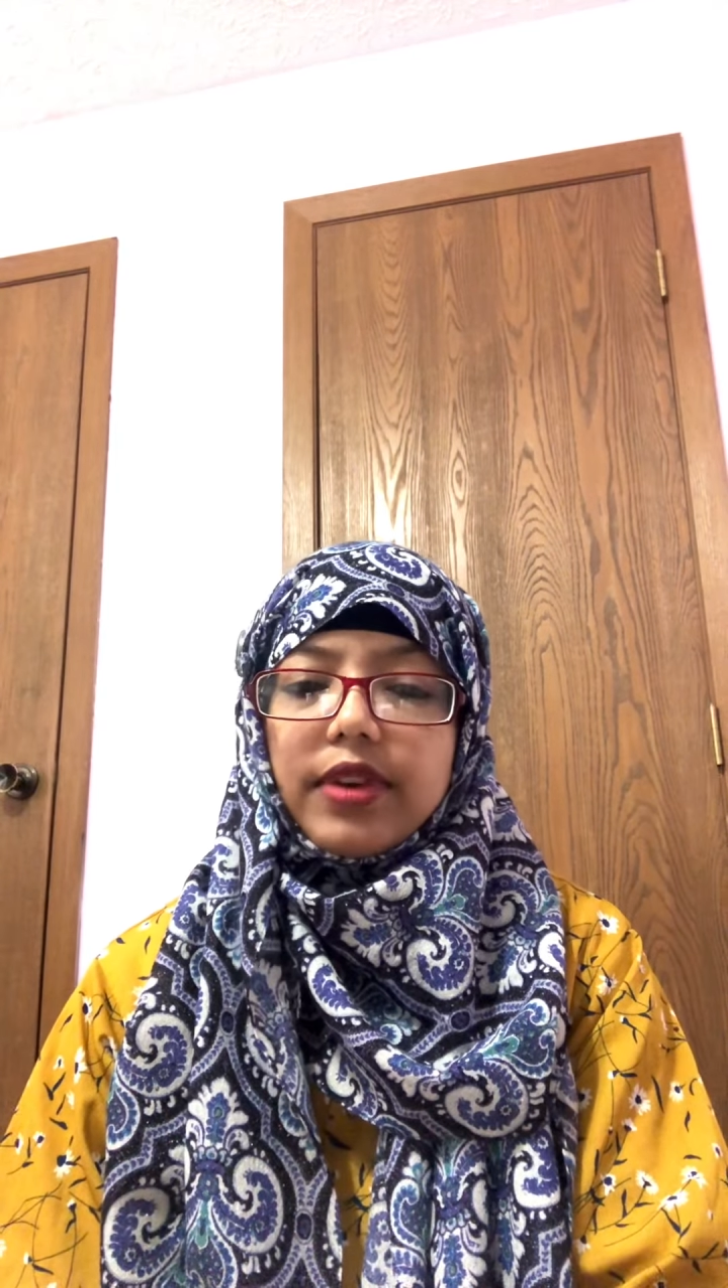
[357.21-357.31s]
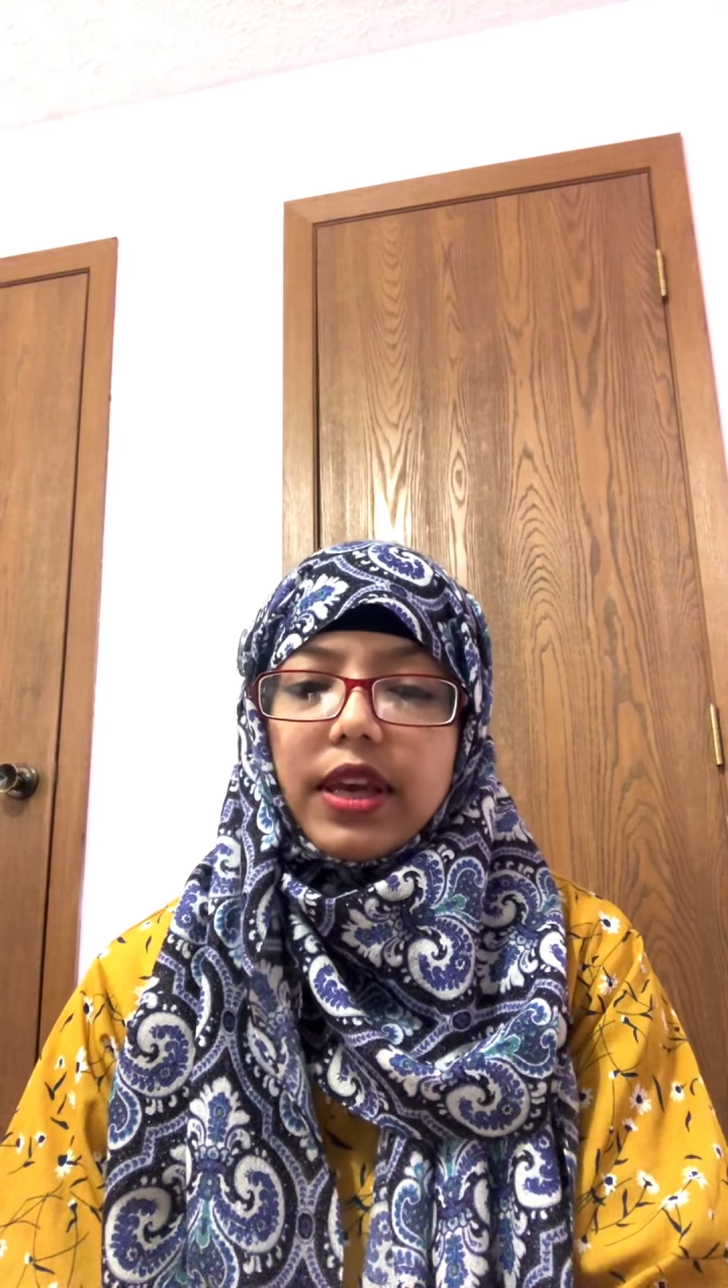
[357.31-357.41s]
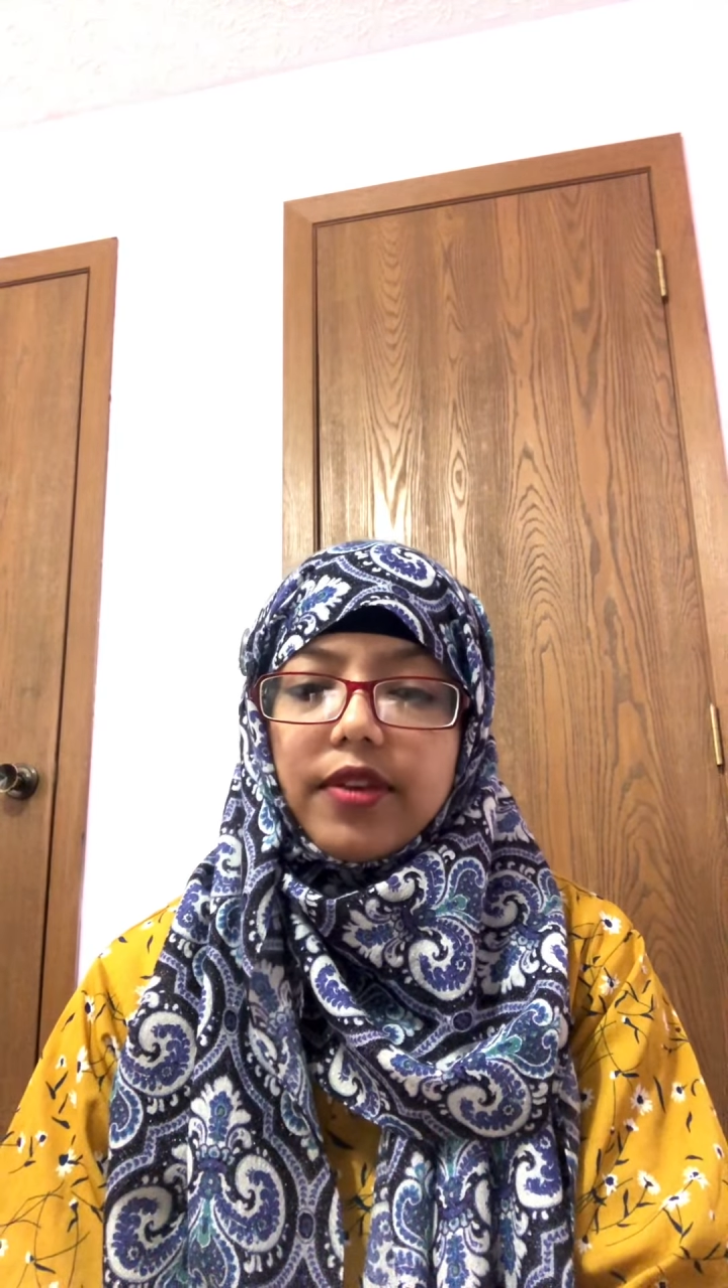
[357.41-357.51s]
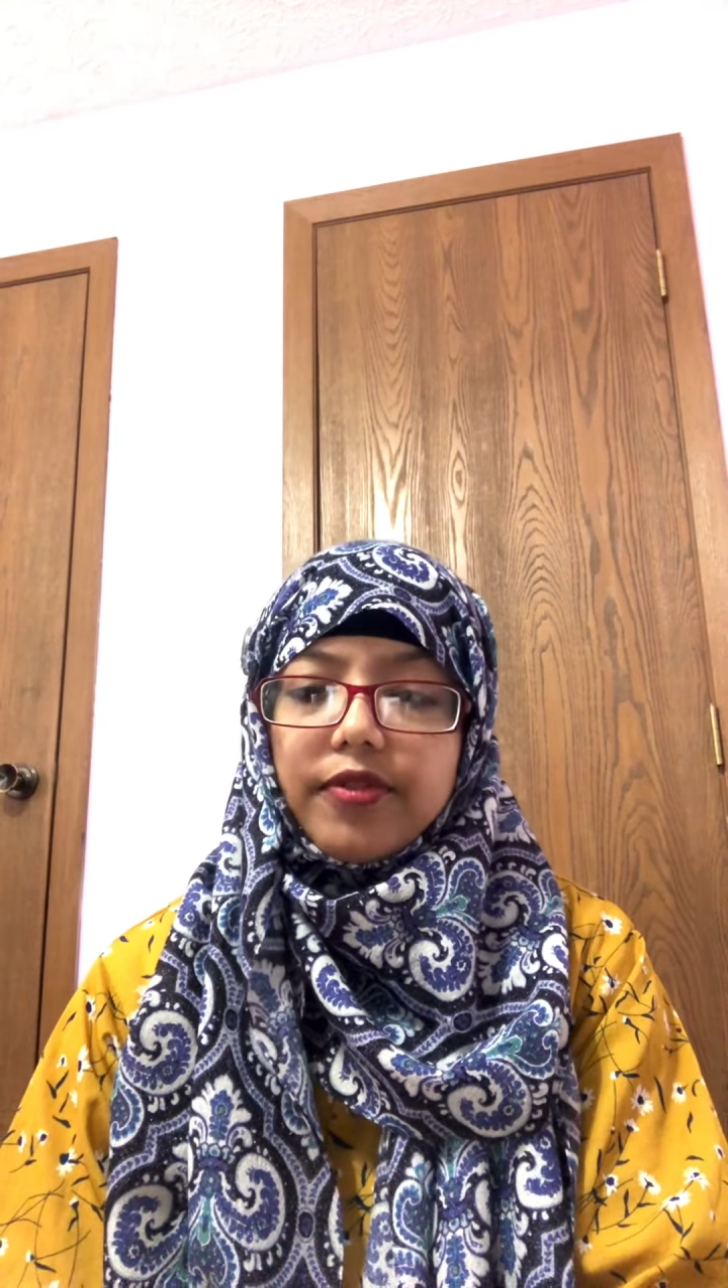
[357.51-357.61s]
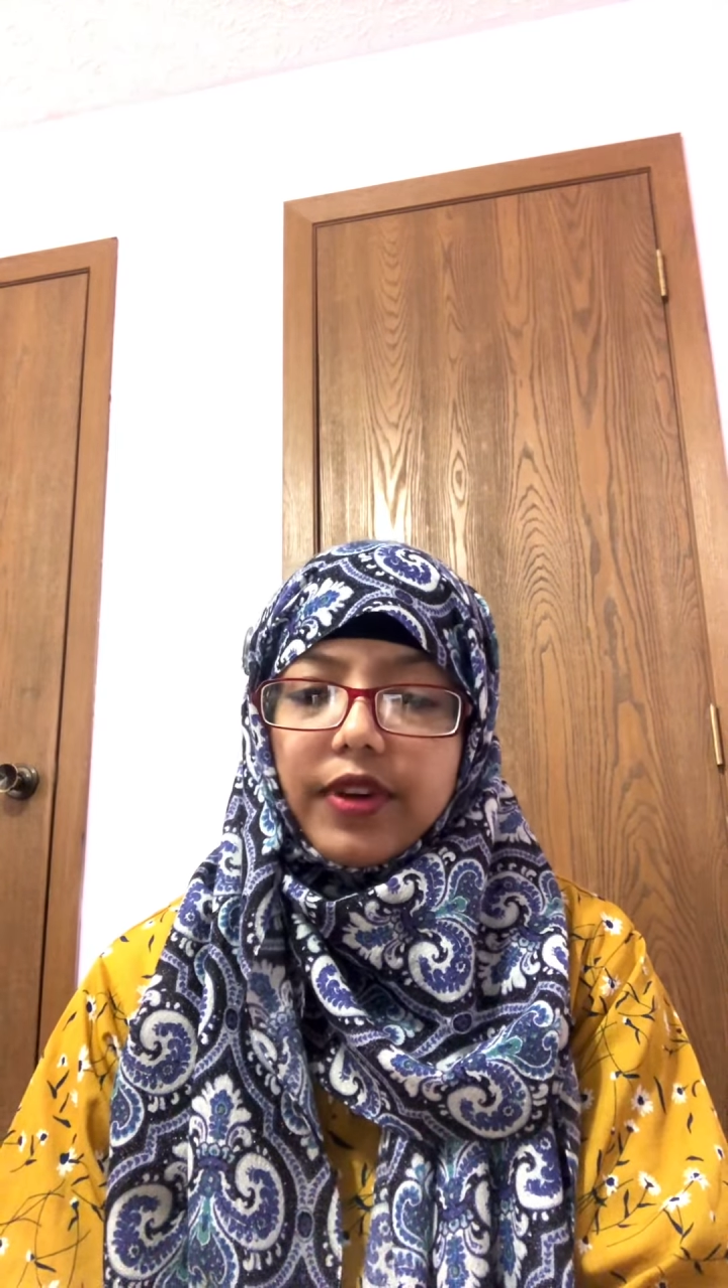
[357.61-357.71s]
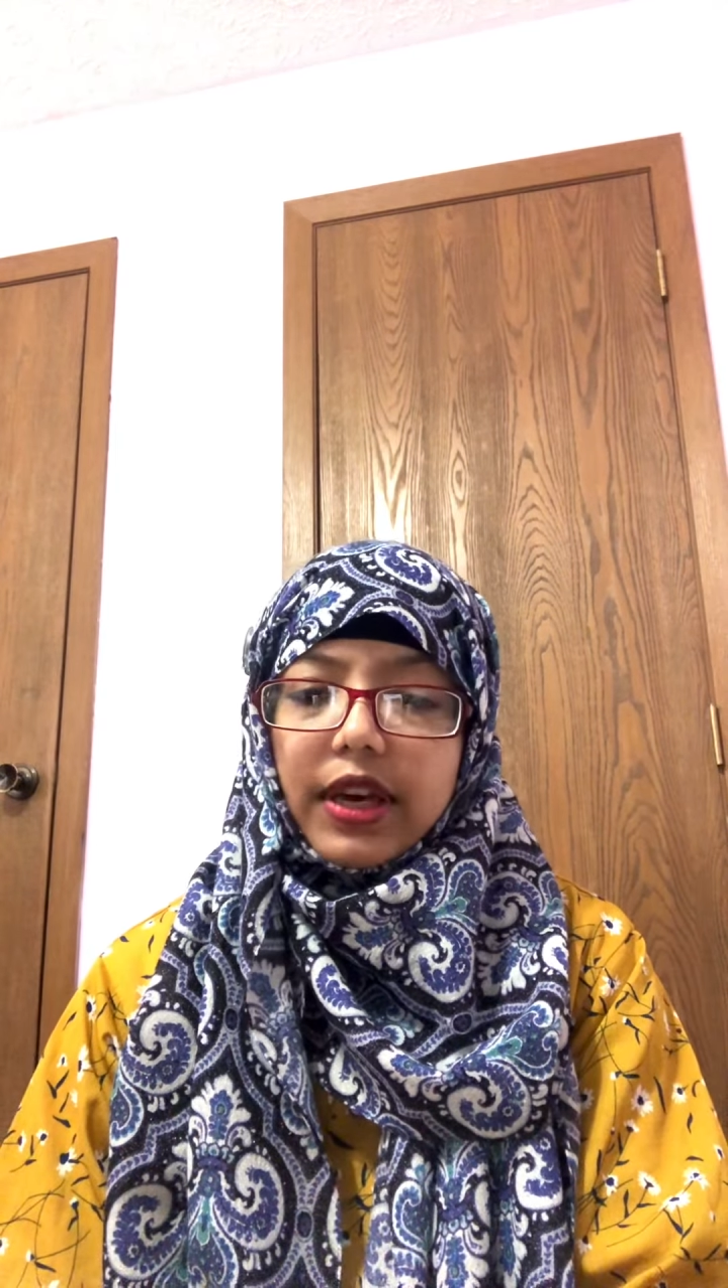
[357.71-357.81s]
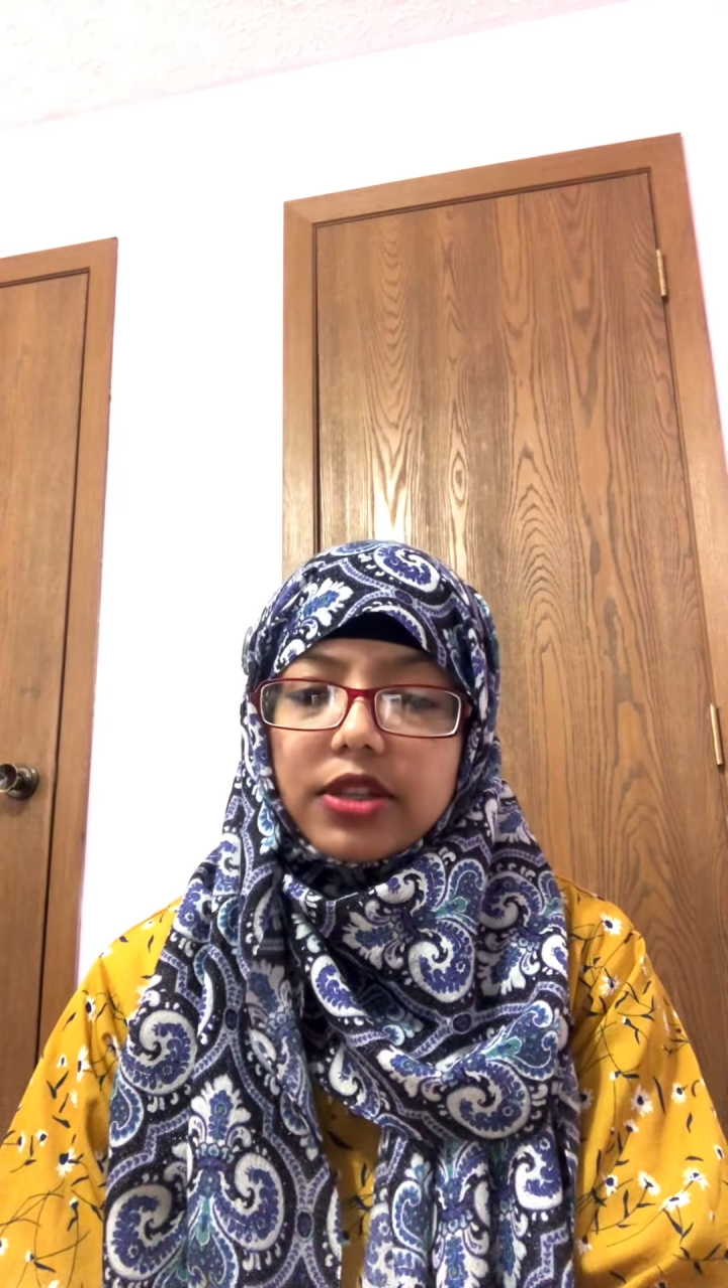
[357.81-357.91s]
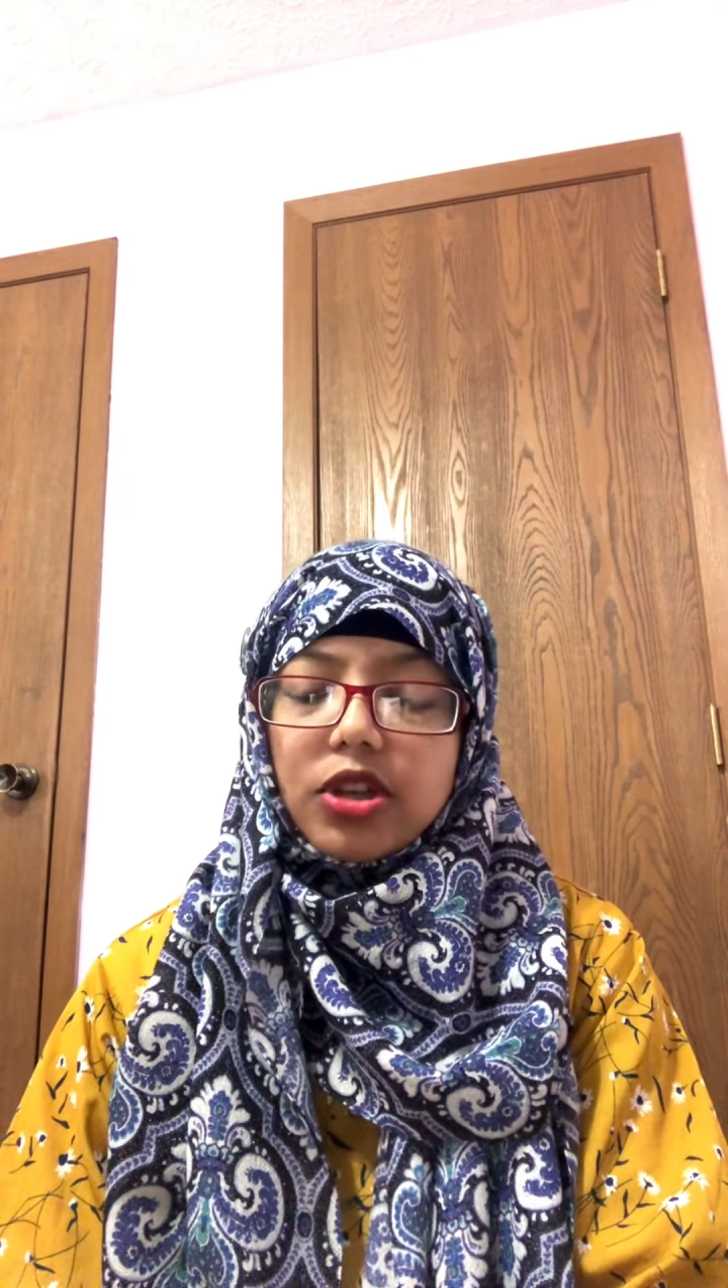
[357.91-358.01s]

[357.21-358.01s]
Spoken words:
effect